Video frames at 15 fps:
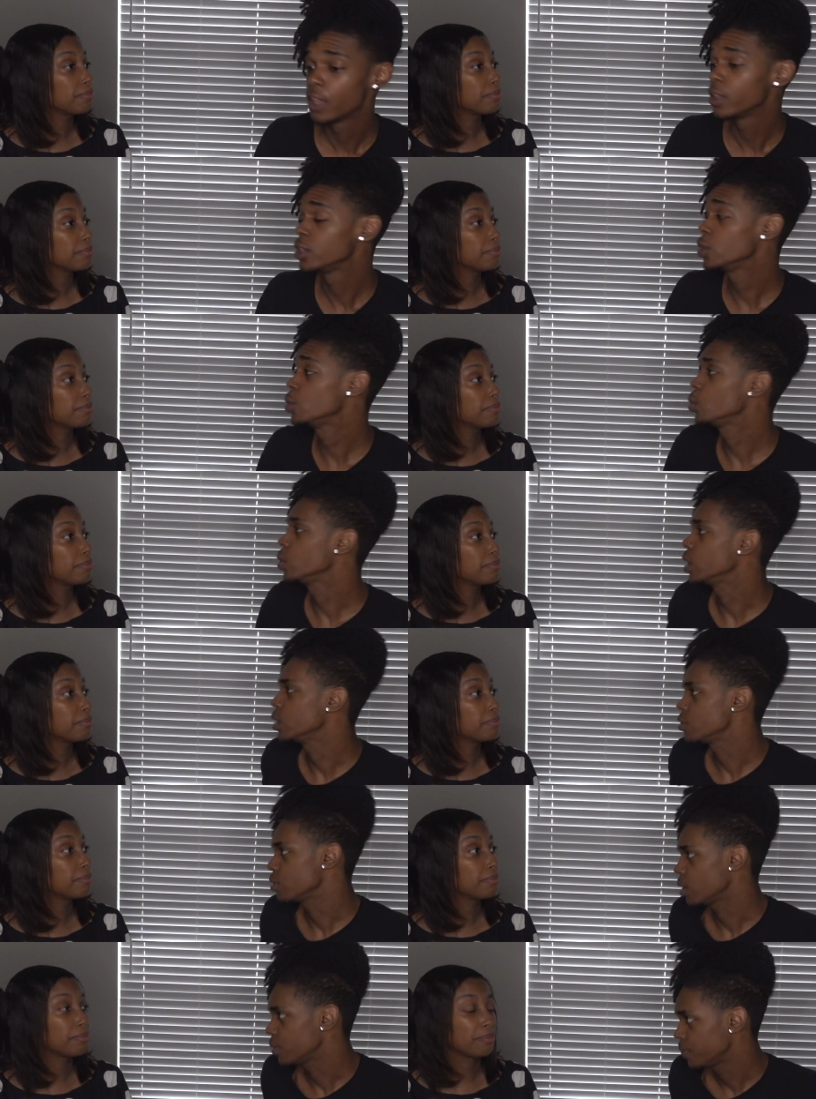Speaker 1: You do the
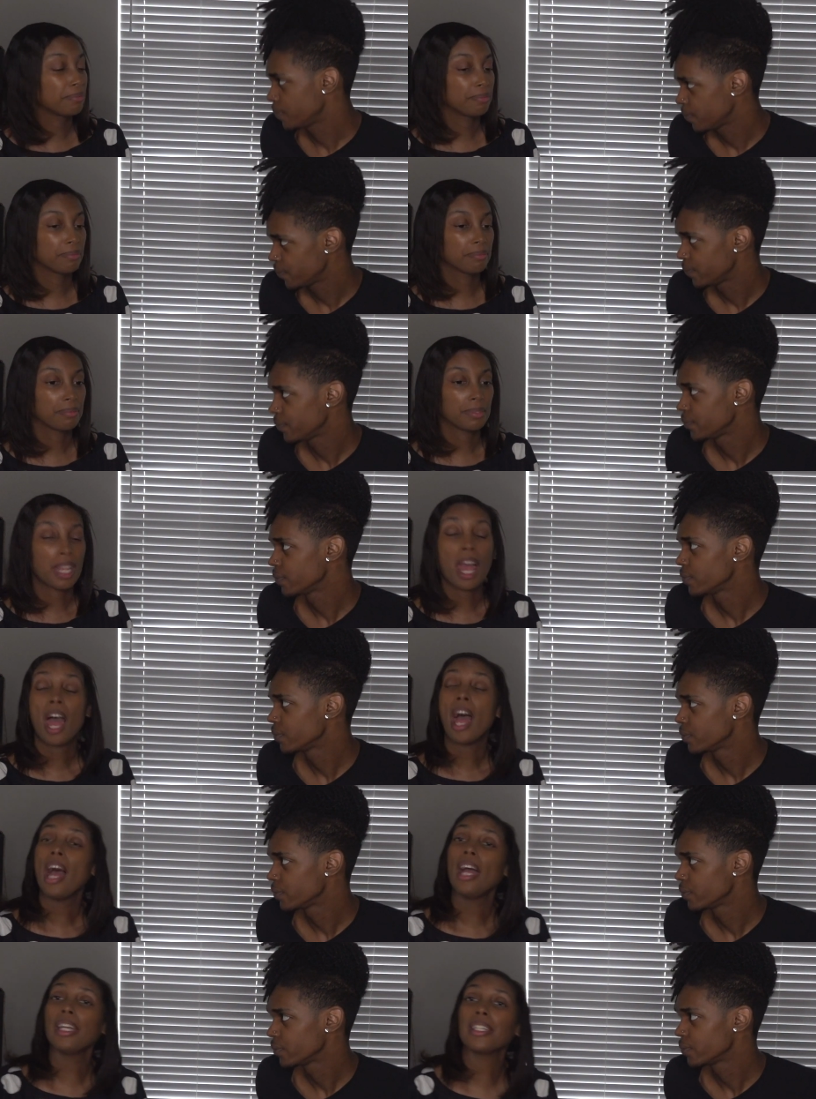intro.
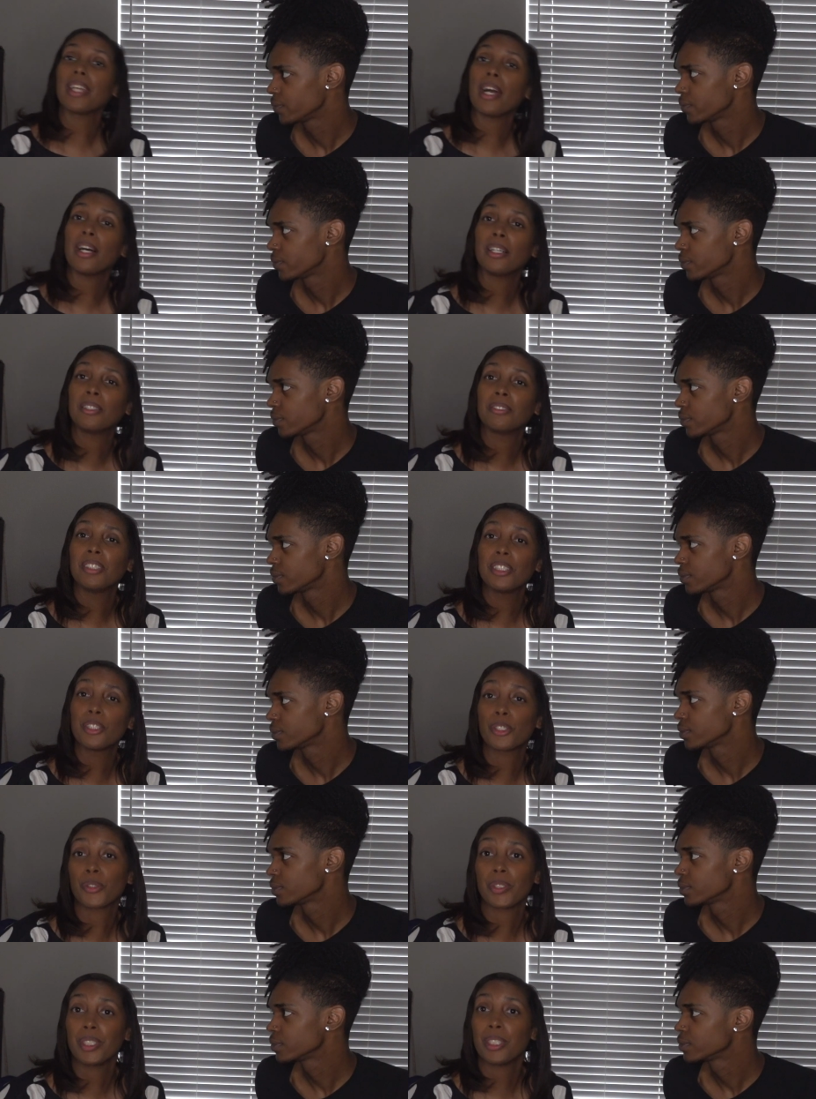
Speaker 2: Hey y'all,
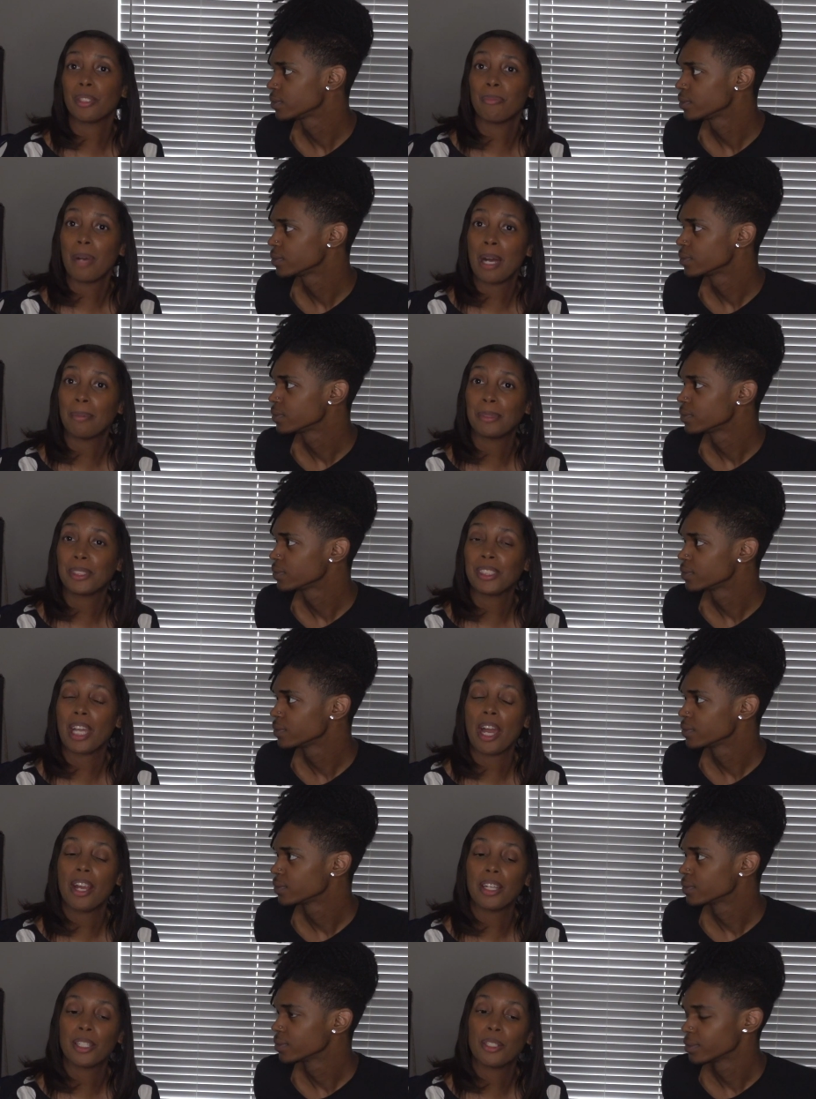this is Chris's mama.
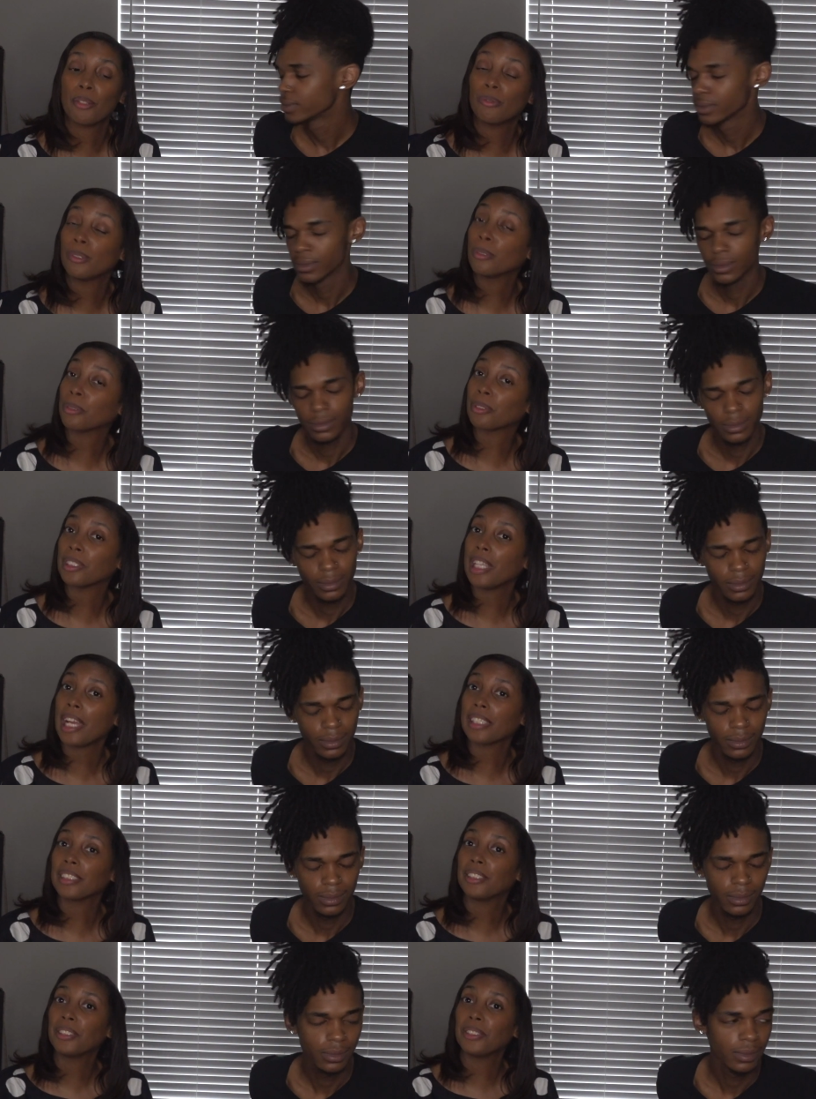Y'all already know what we're
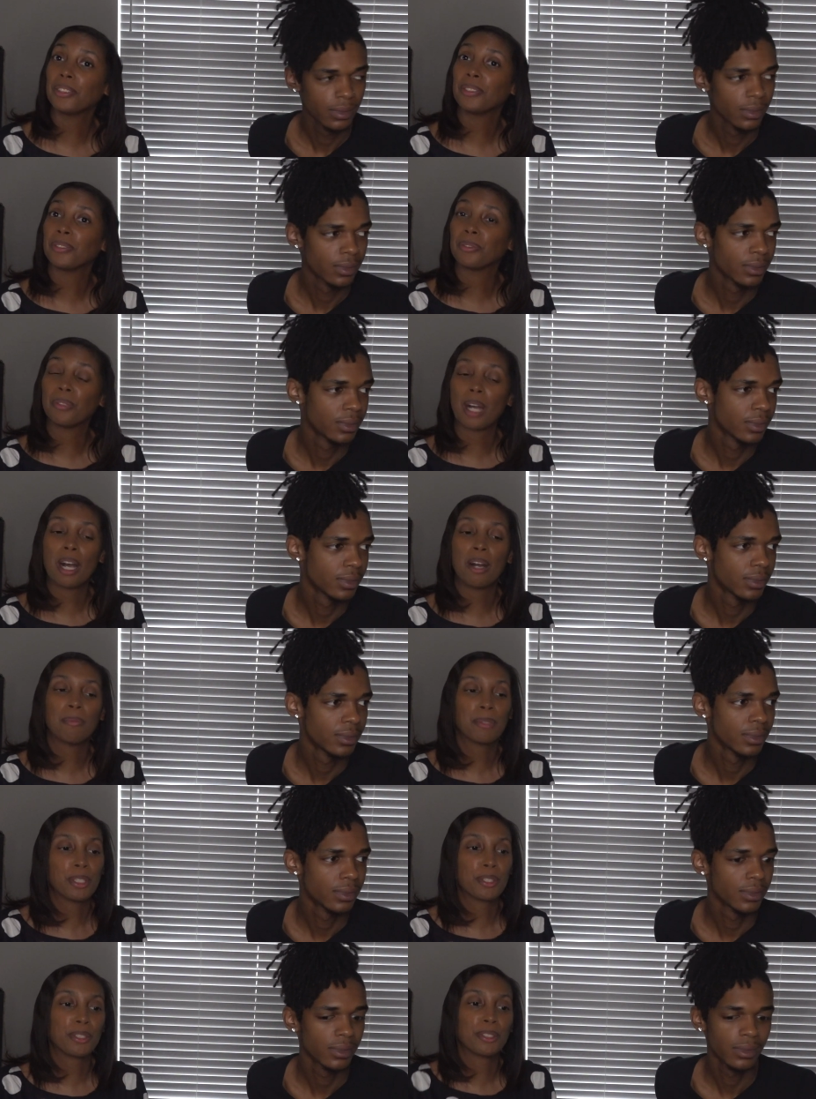reacting to.
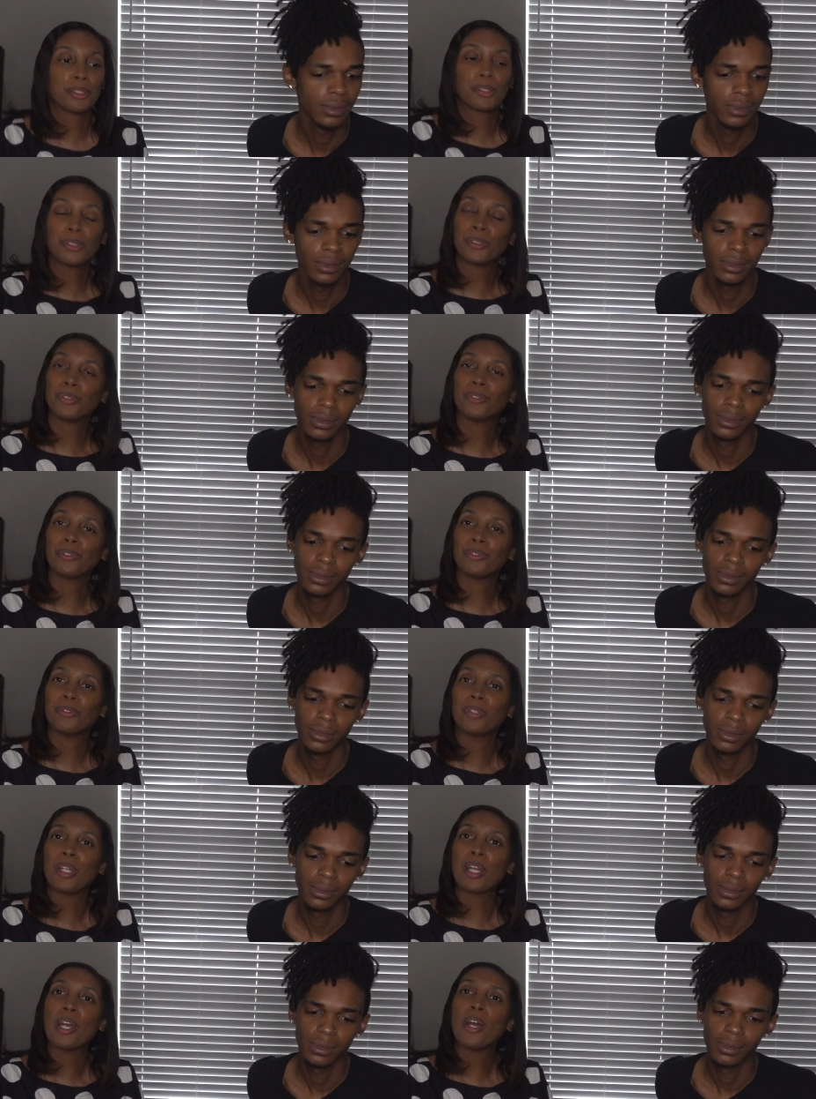I'm here
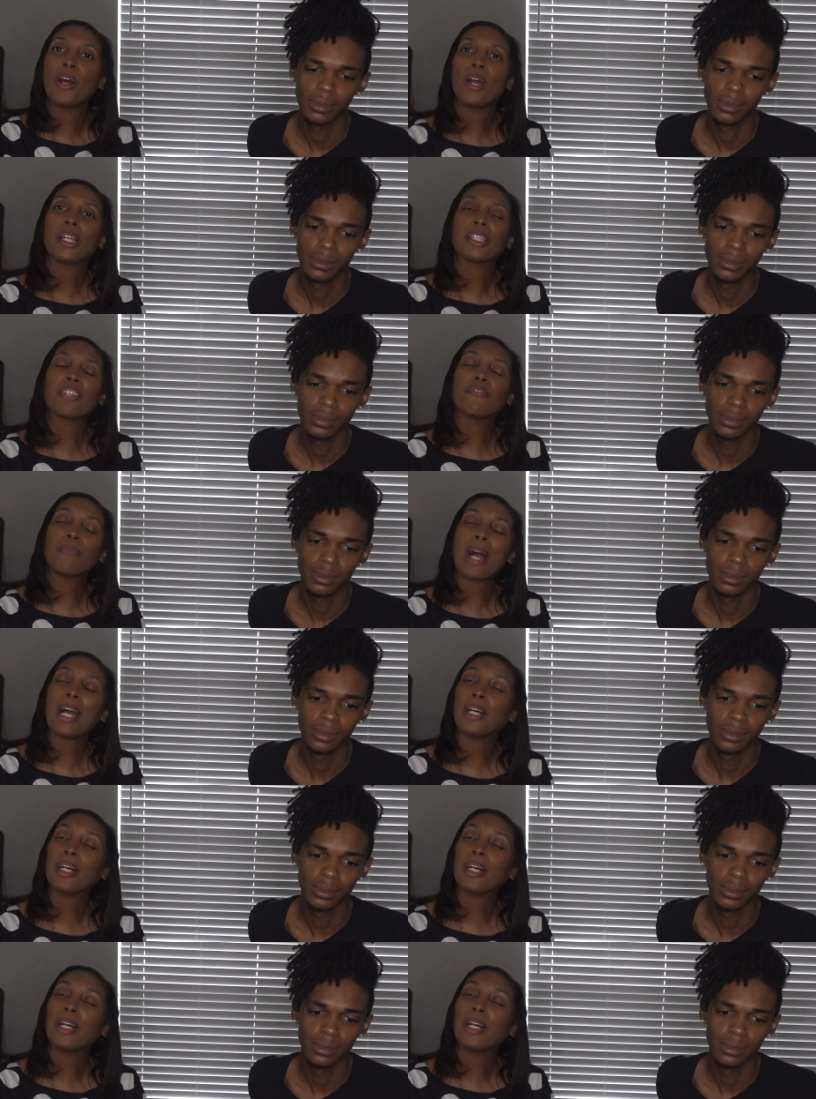to give my